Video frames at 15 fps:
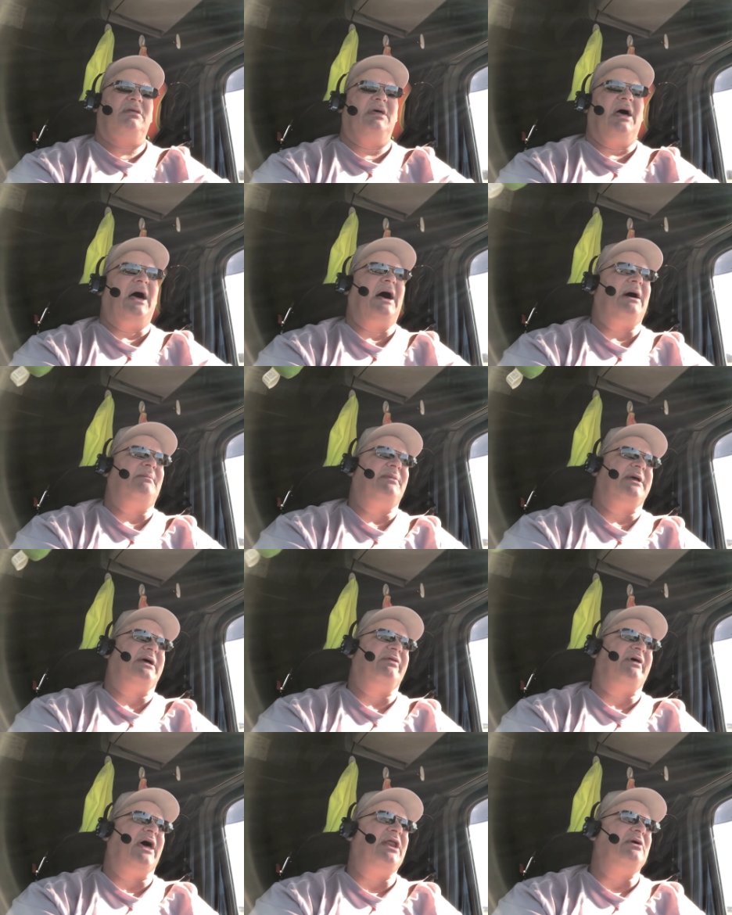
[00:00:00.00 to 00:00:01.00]
Uh,
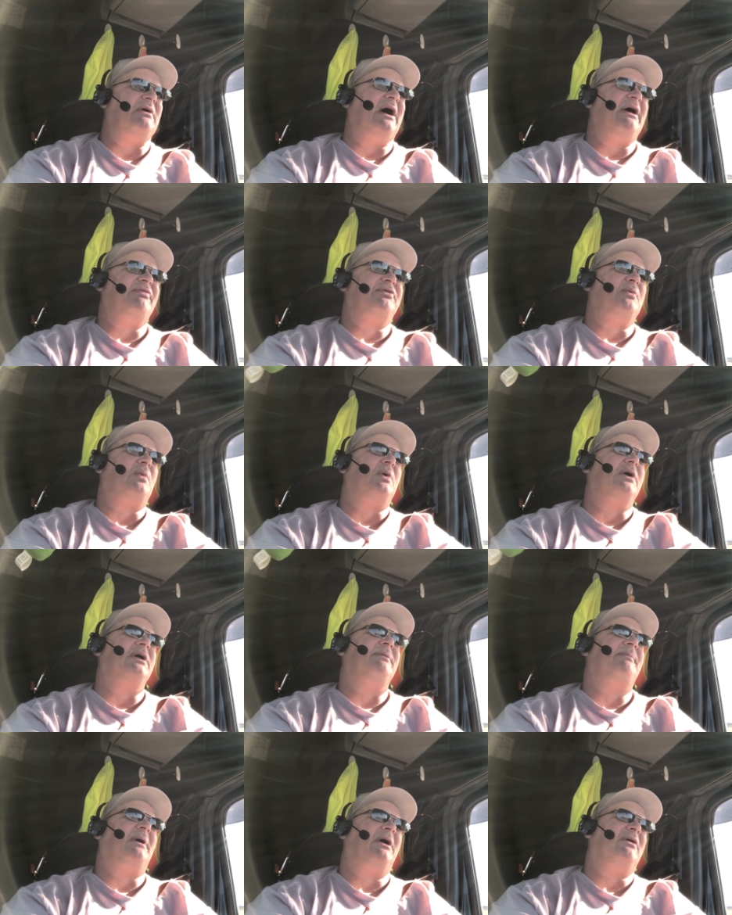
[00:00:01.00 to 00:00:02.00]
because I don't have to worry
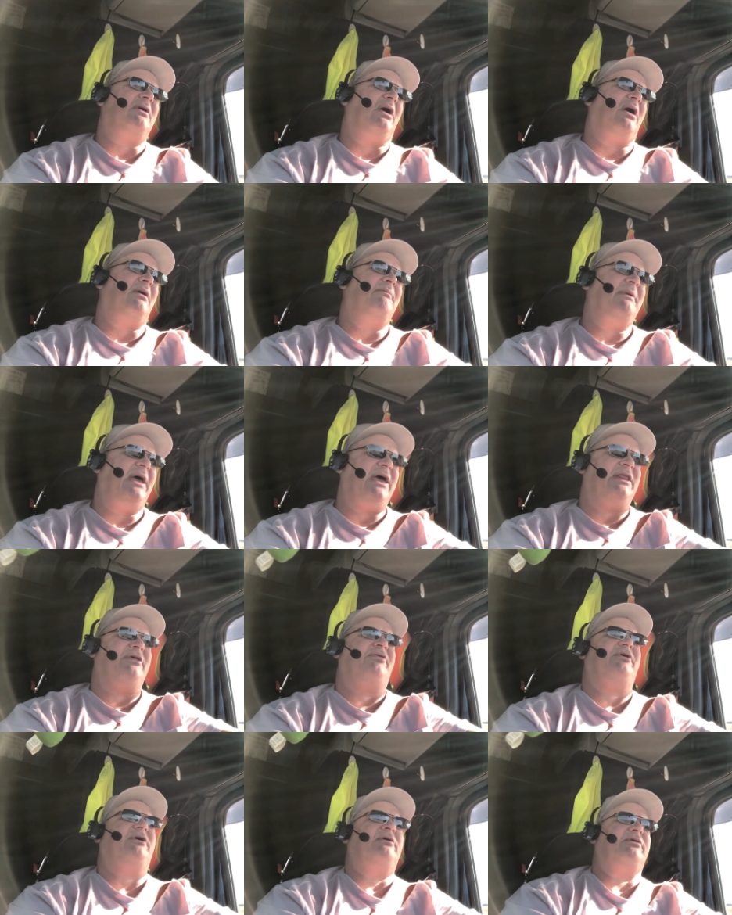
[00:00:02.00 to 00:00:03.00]
about, oh man,
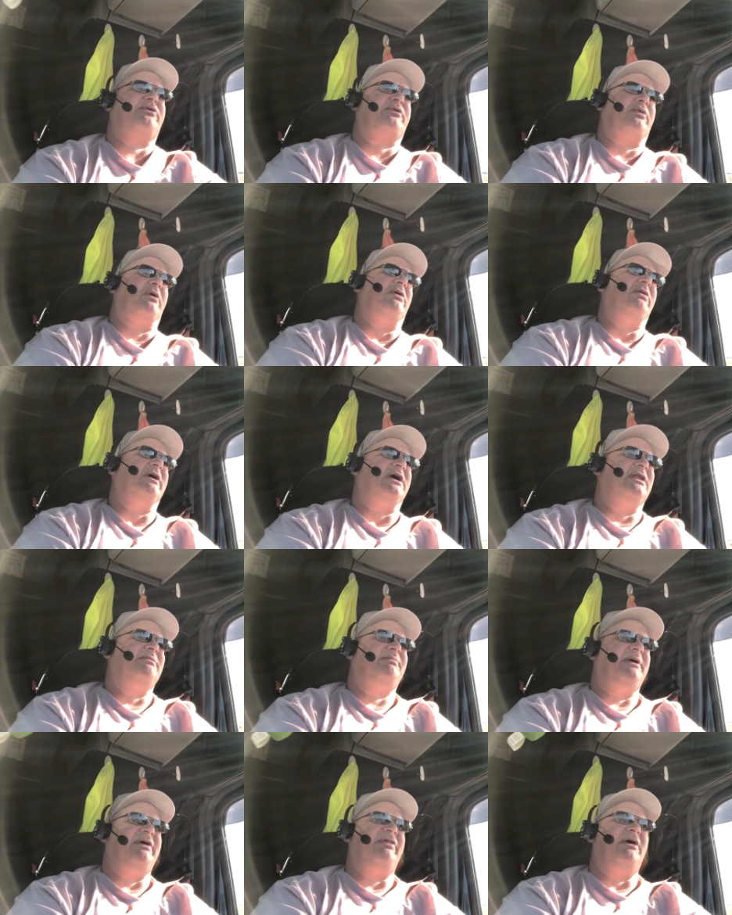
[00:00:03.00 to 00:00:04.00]
is there a trailer going
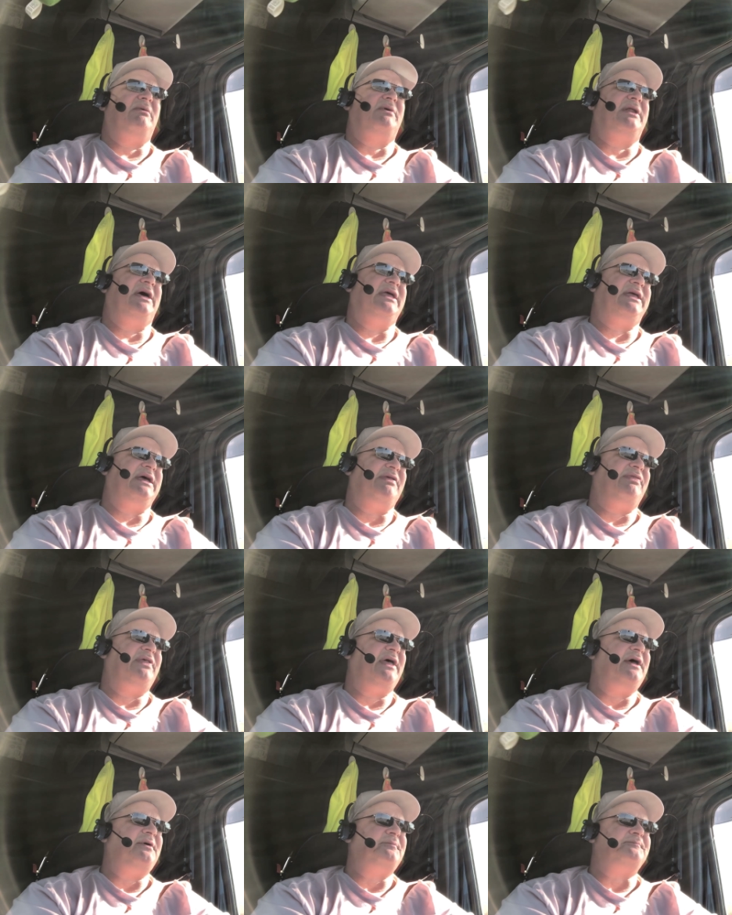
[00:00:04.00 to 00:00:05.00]
to be there when I get
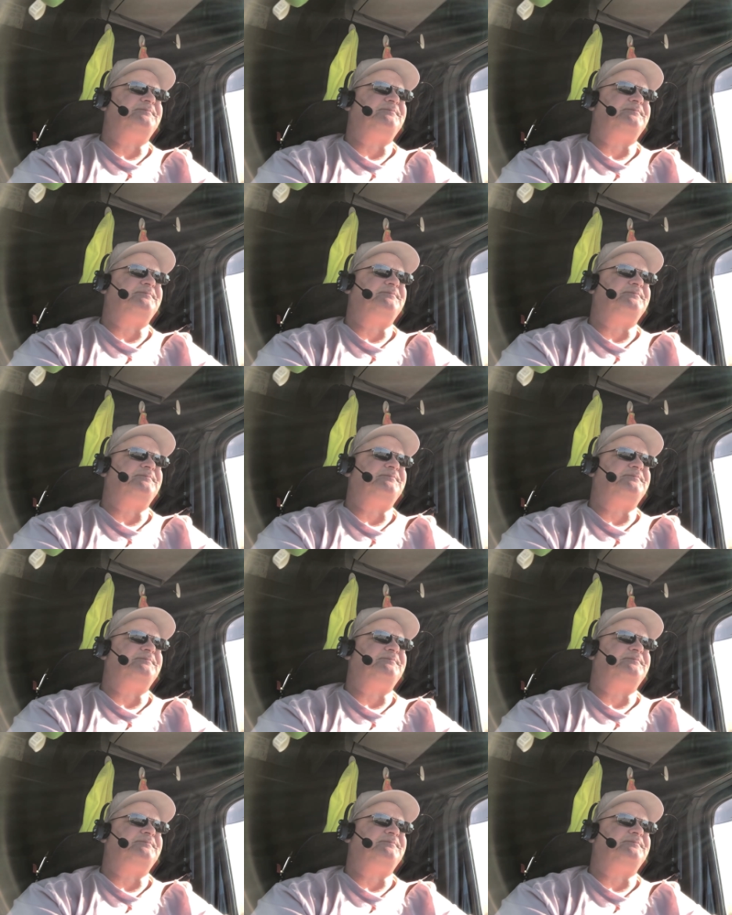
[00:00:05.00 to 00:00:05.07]
there?